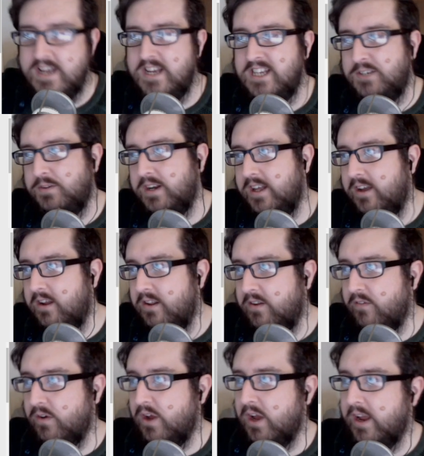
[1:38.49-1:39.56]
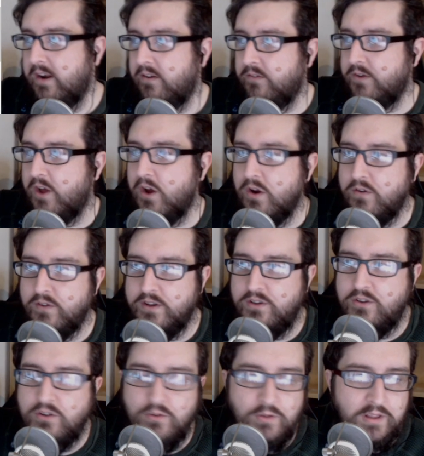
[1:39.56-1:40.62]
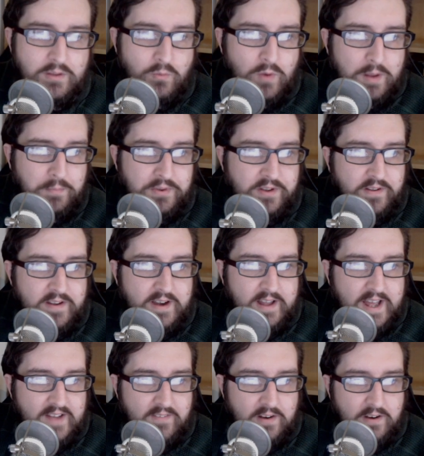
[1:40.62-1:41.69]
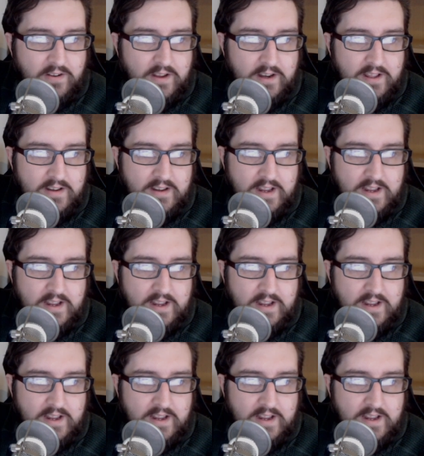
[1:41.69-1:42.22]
So we're going to head on over to the website and have a look at it in